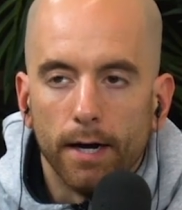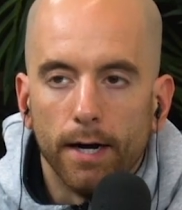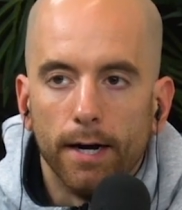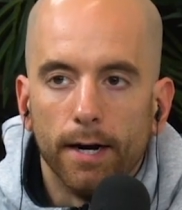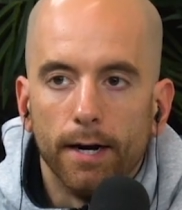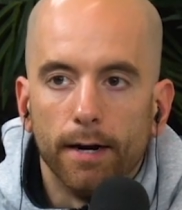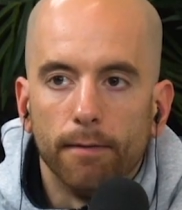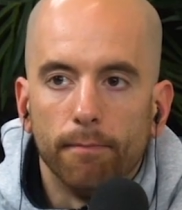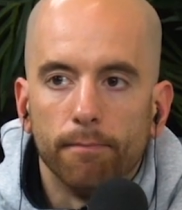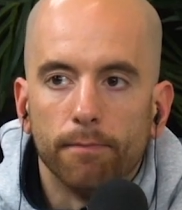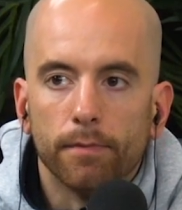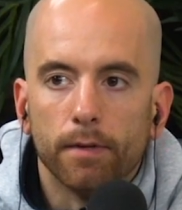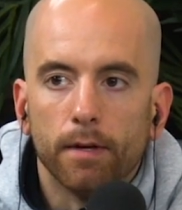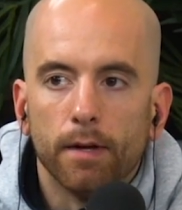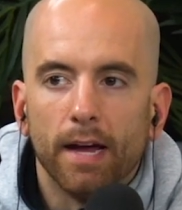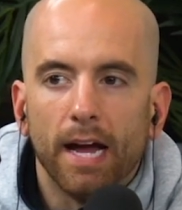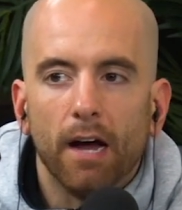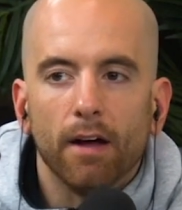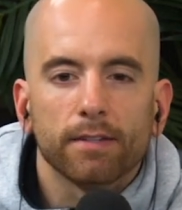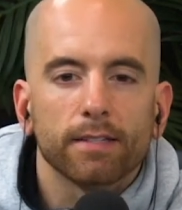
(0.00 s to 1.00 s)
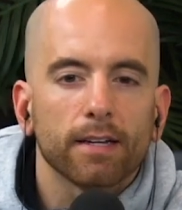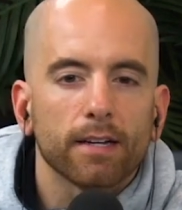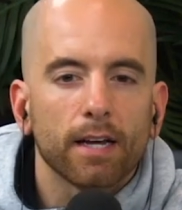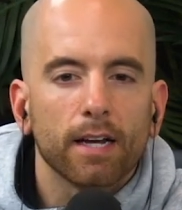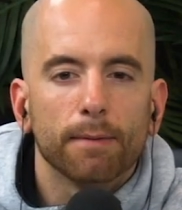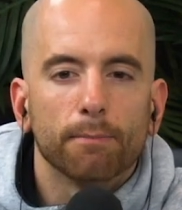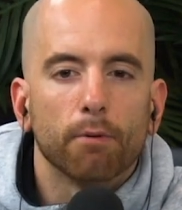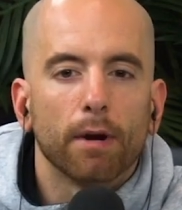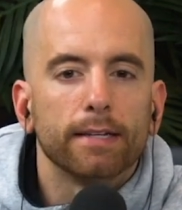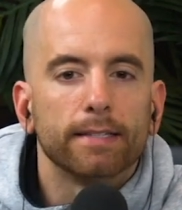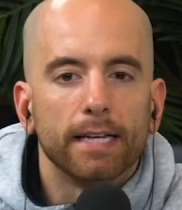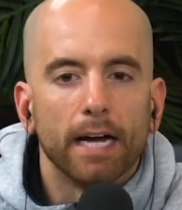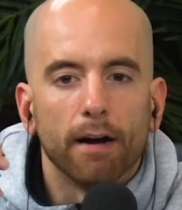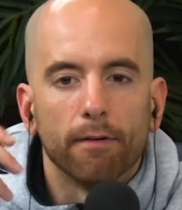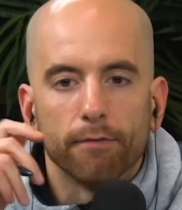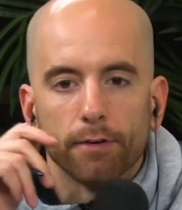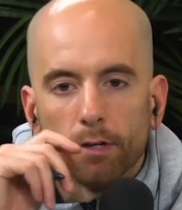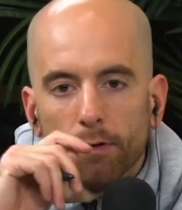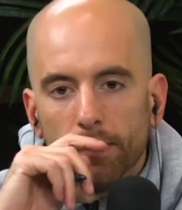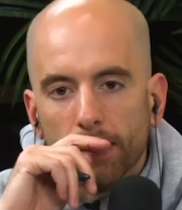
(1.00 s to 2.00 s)
How does that kind of break down
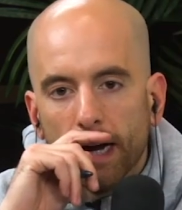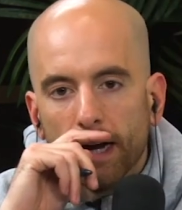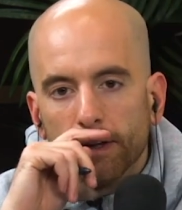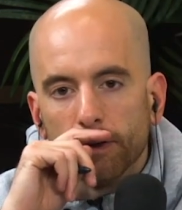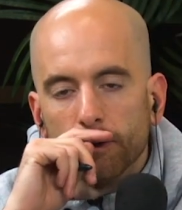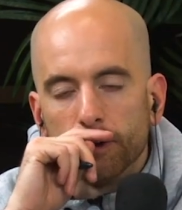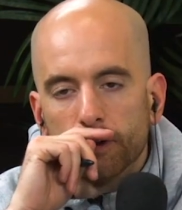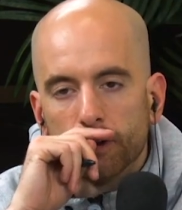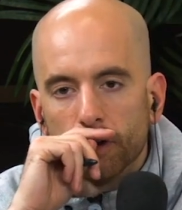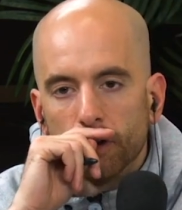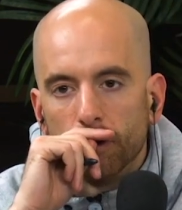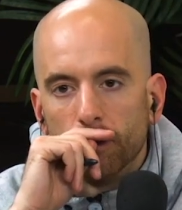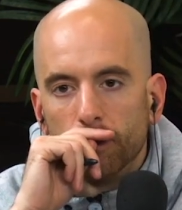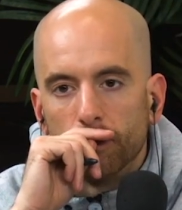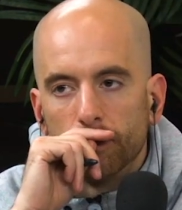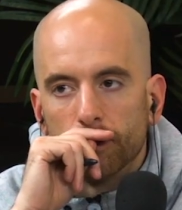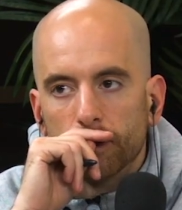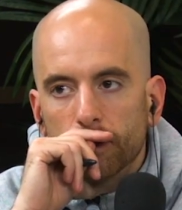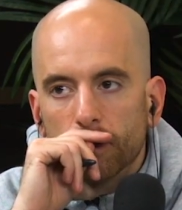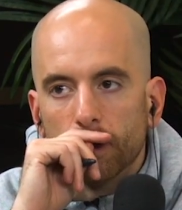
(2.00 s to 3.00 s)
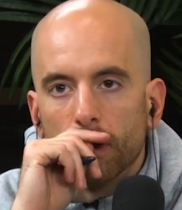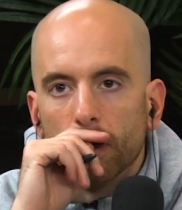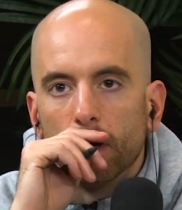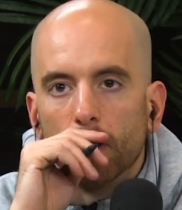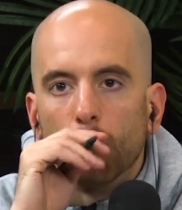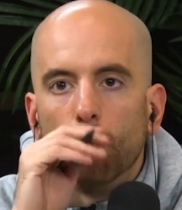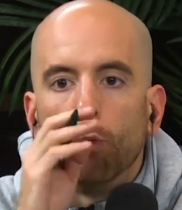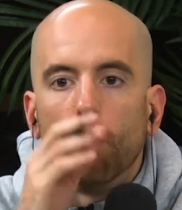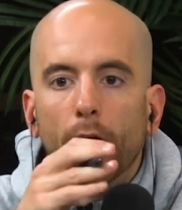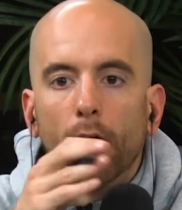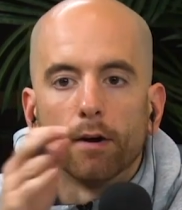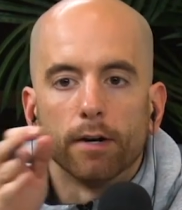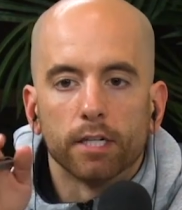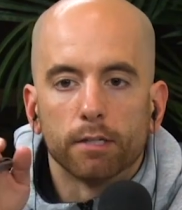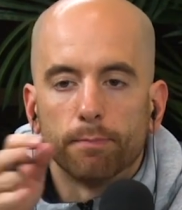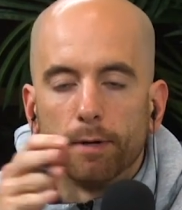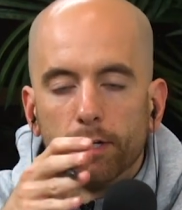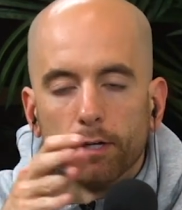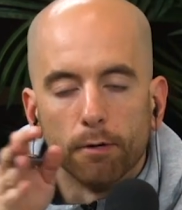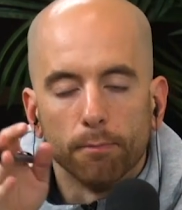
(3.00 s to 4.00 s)
for you, and how do you choose where to
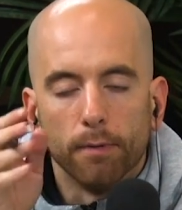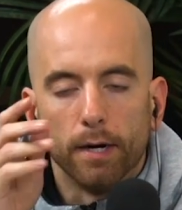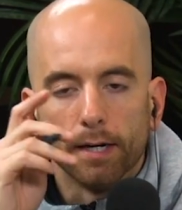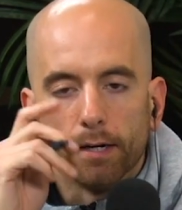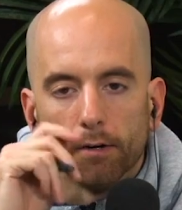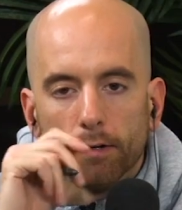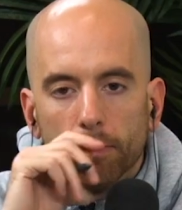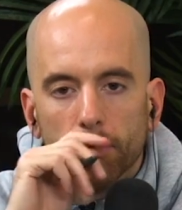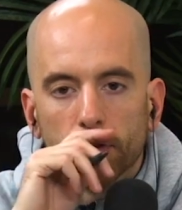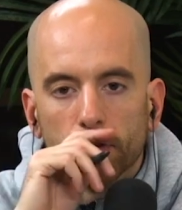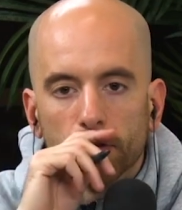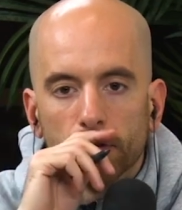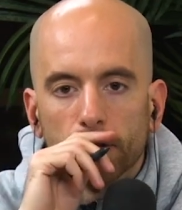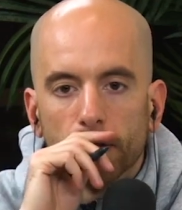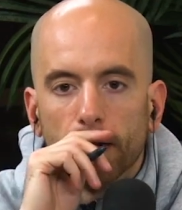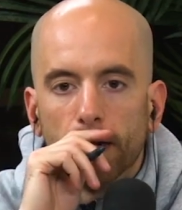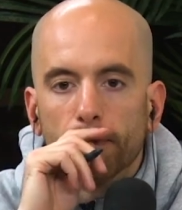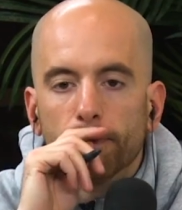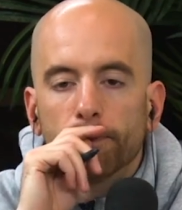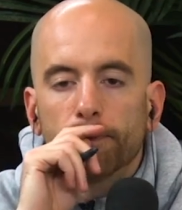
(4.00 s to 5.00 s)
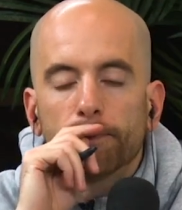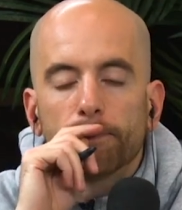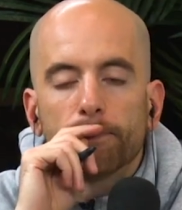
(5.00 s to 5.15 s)
spend your money or use your time?